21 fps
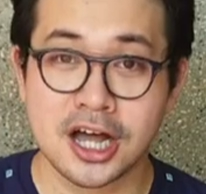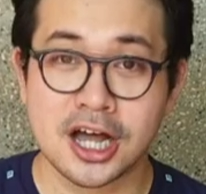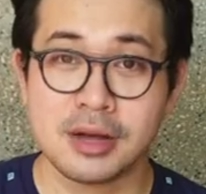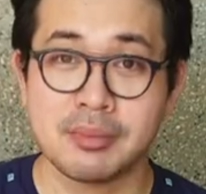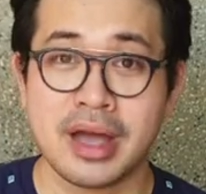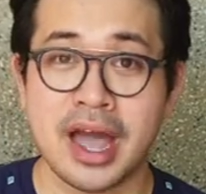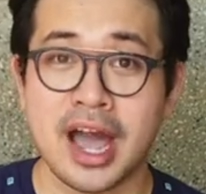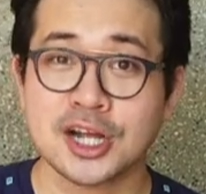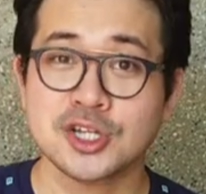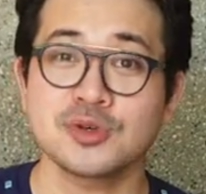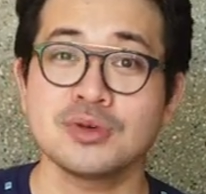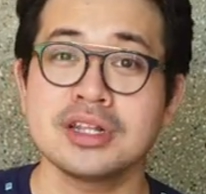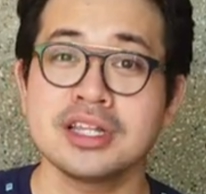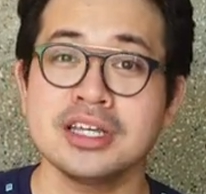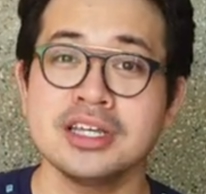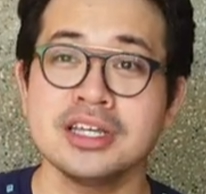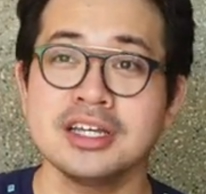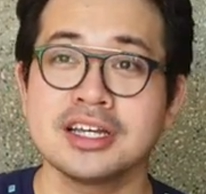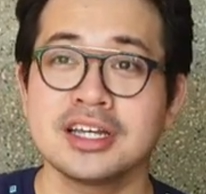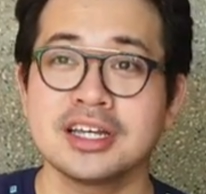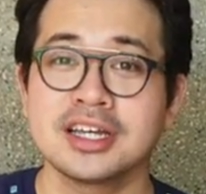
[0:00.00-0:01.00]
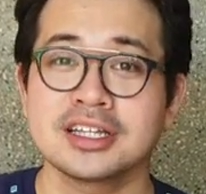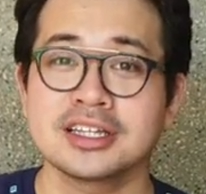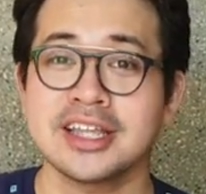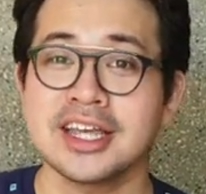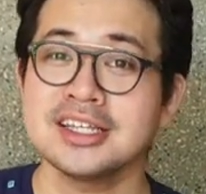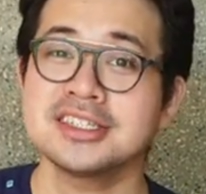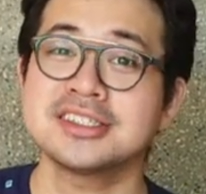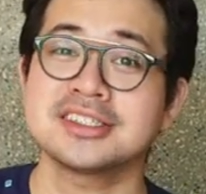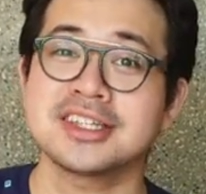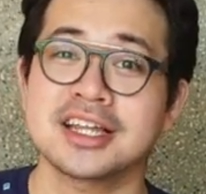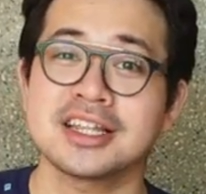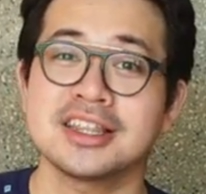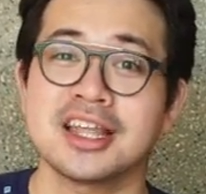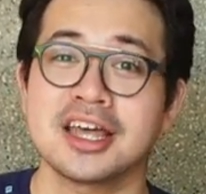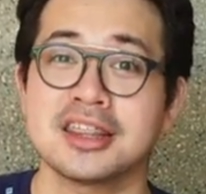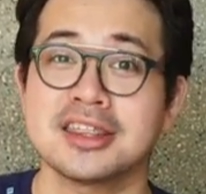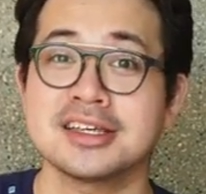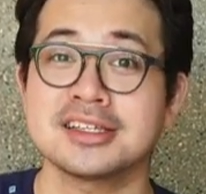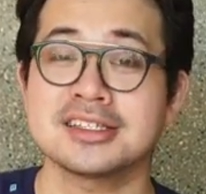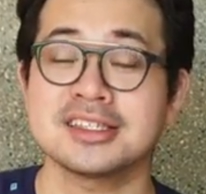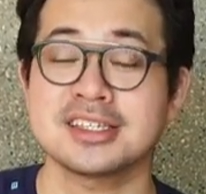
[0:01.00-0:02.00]
actually tasted
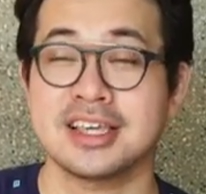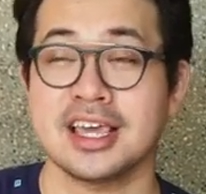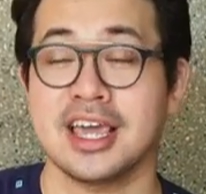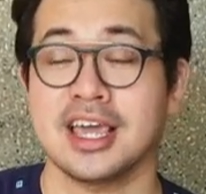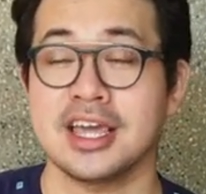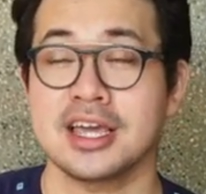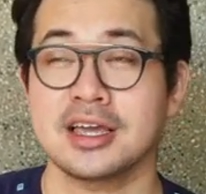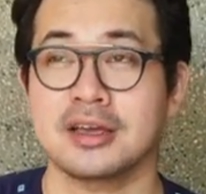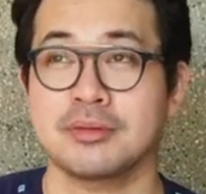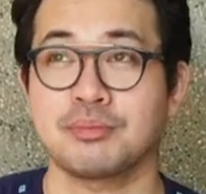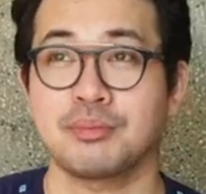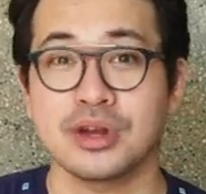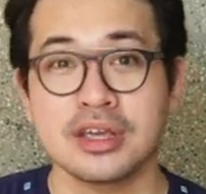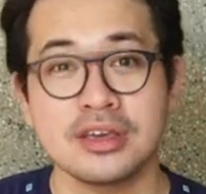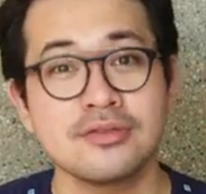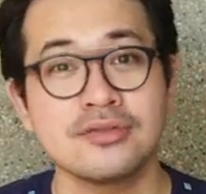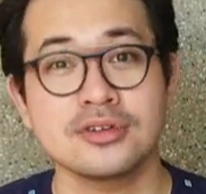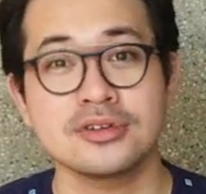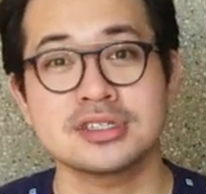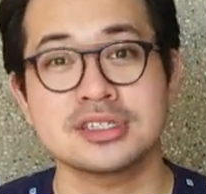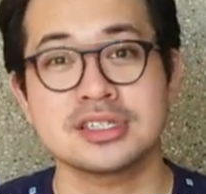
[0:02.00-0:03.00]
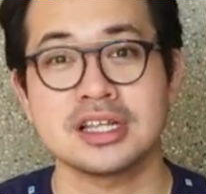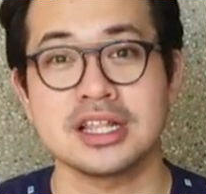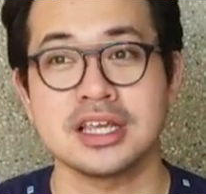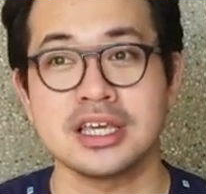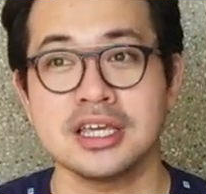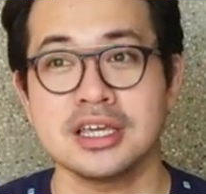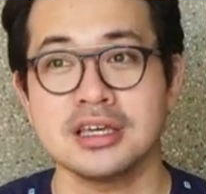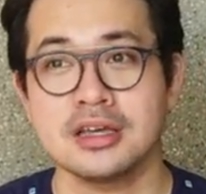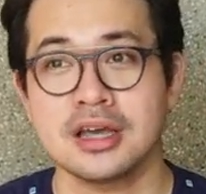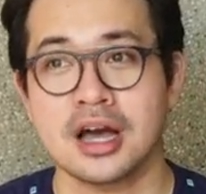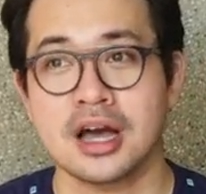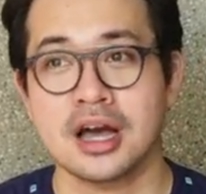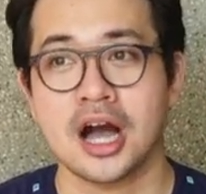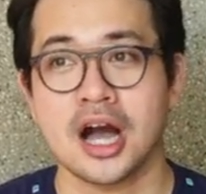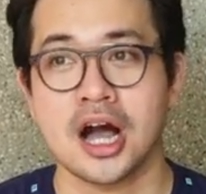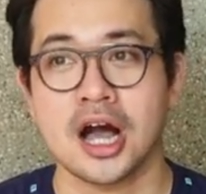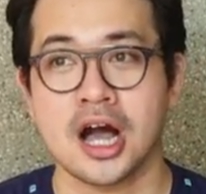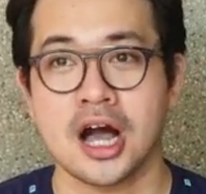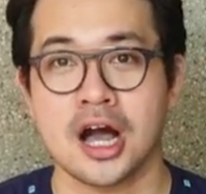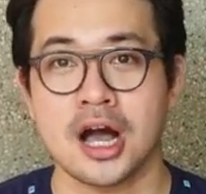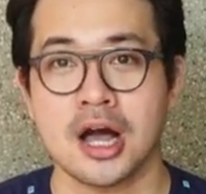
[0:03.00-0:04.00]
na this cake previously,
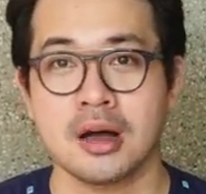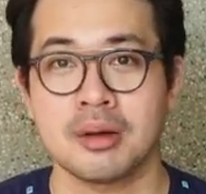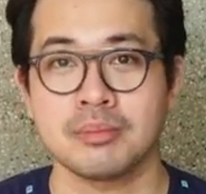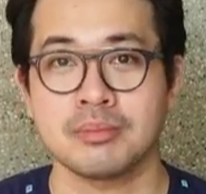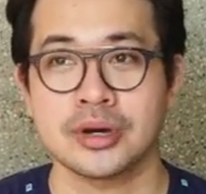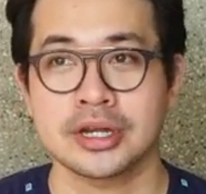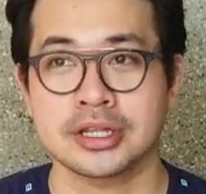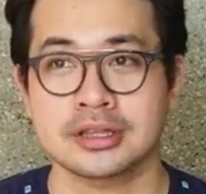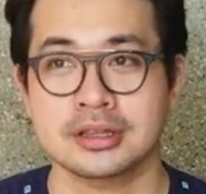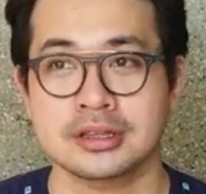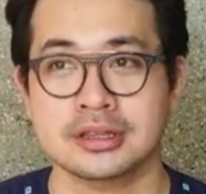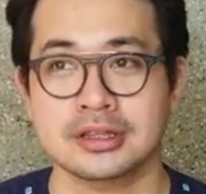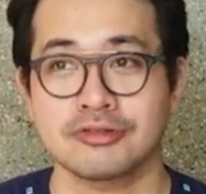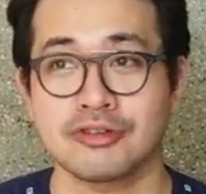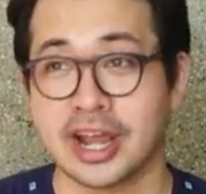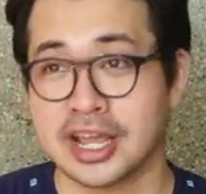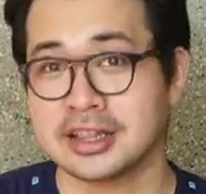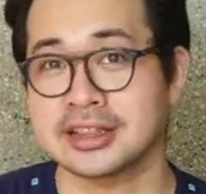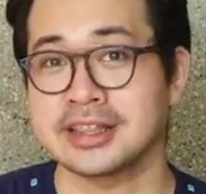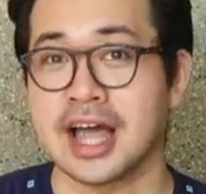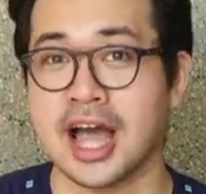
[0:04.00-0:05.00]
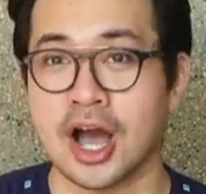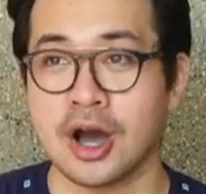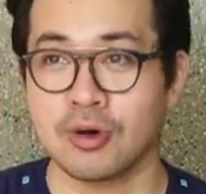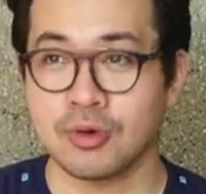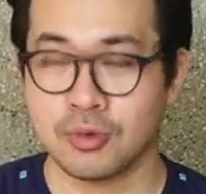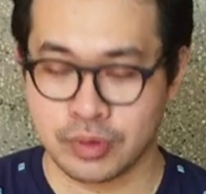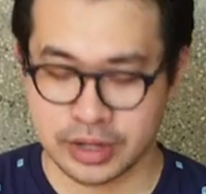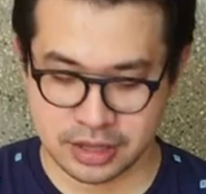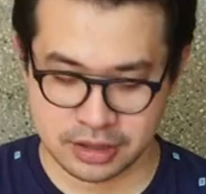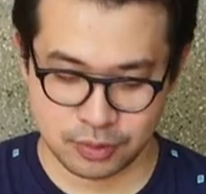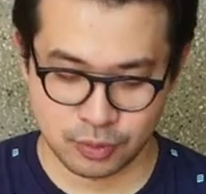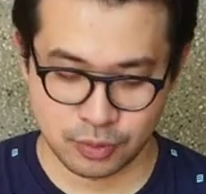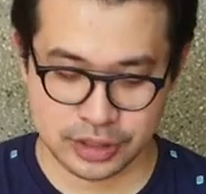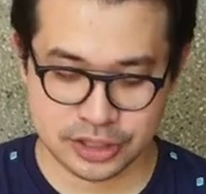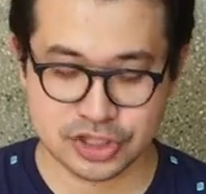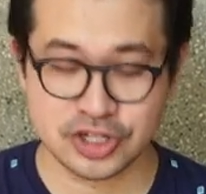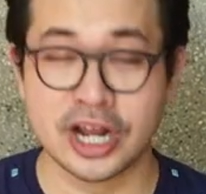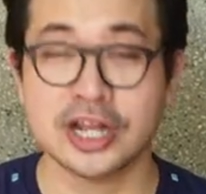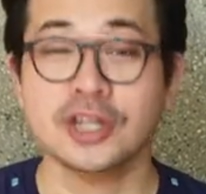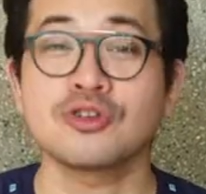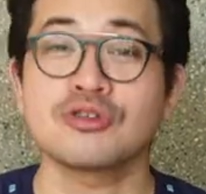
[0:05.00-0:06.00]
but right now
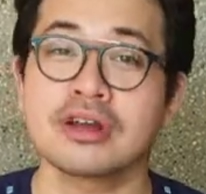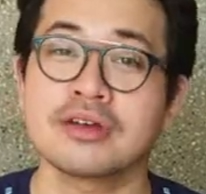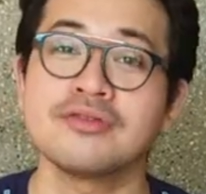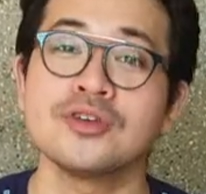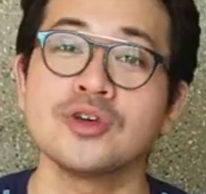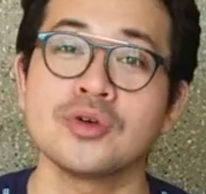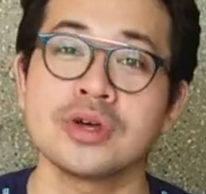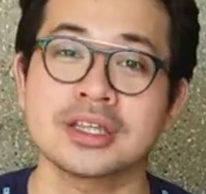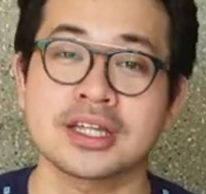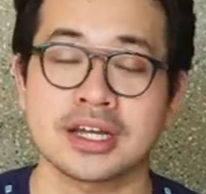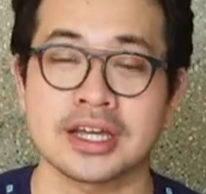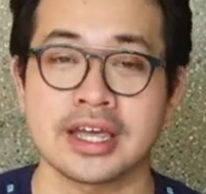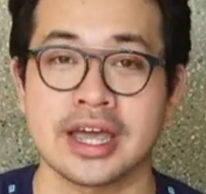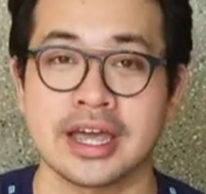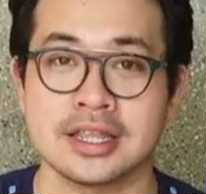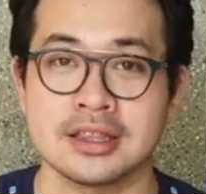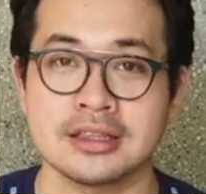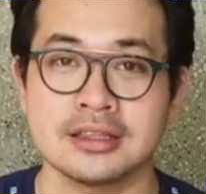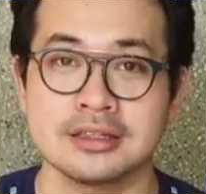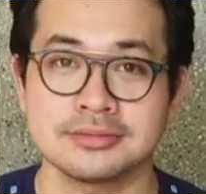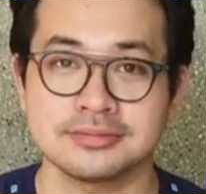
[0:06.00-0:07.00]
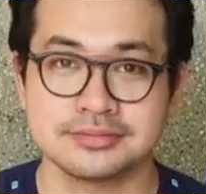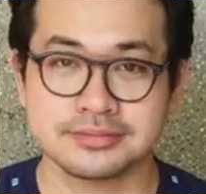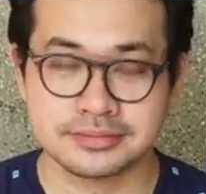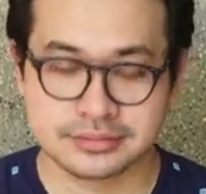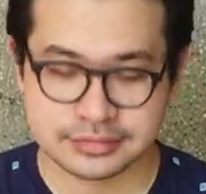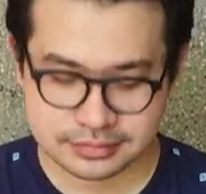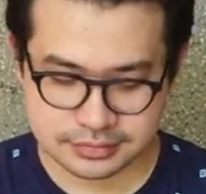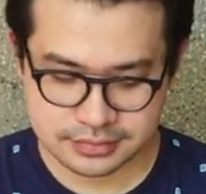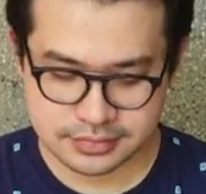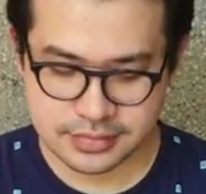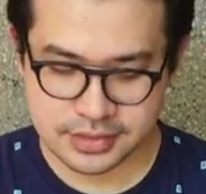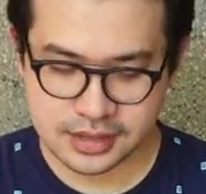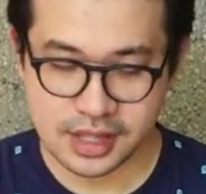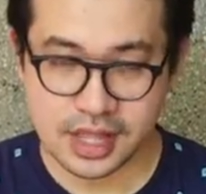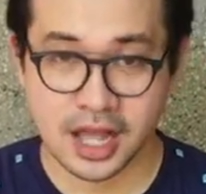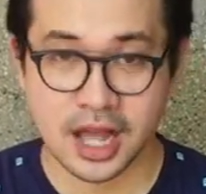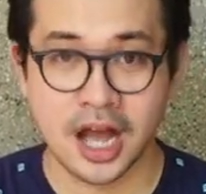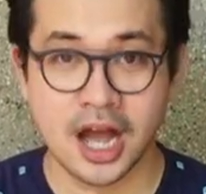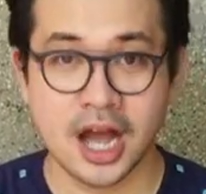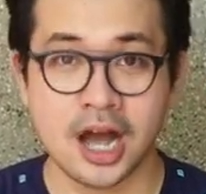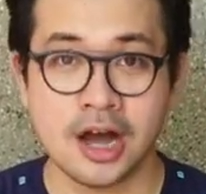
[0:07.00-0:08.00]
we'll try to review it again
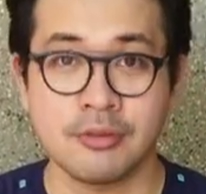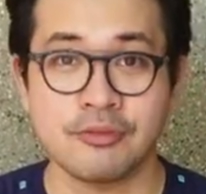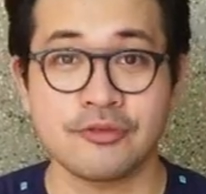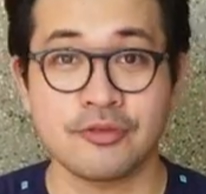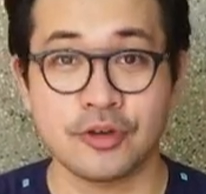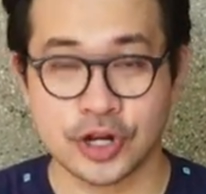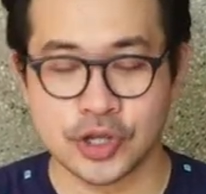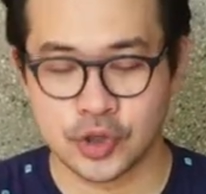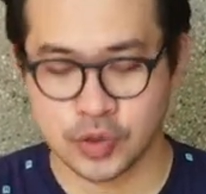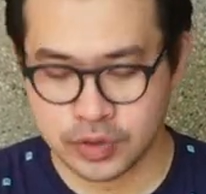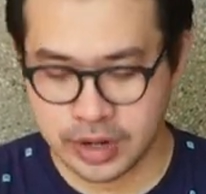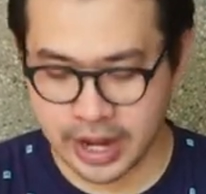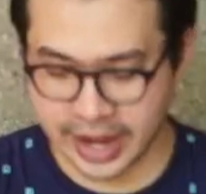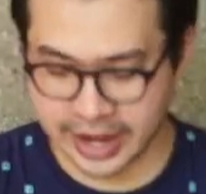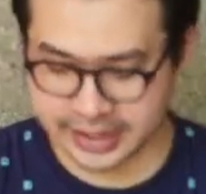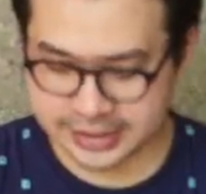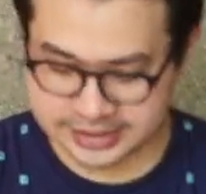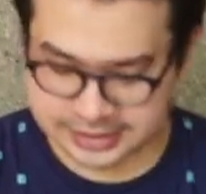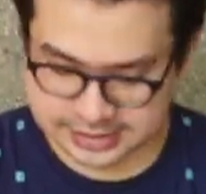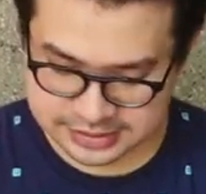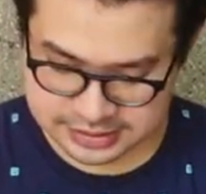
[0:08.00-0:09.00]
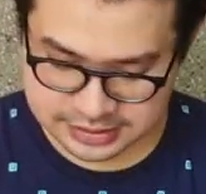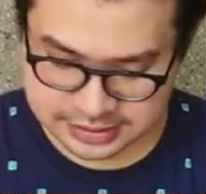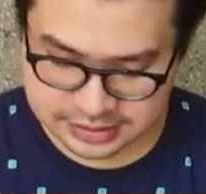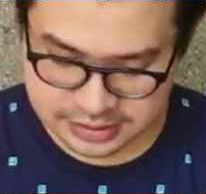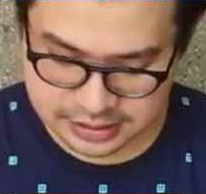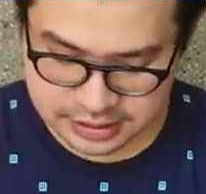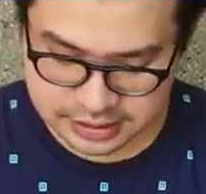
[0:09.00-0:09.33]
for you guys.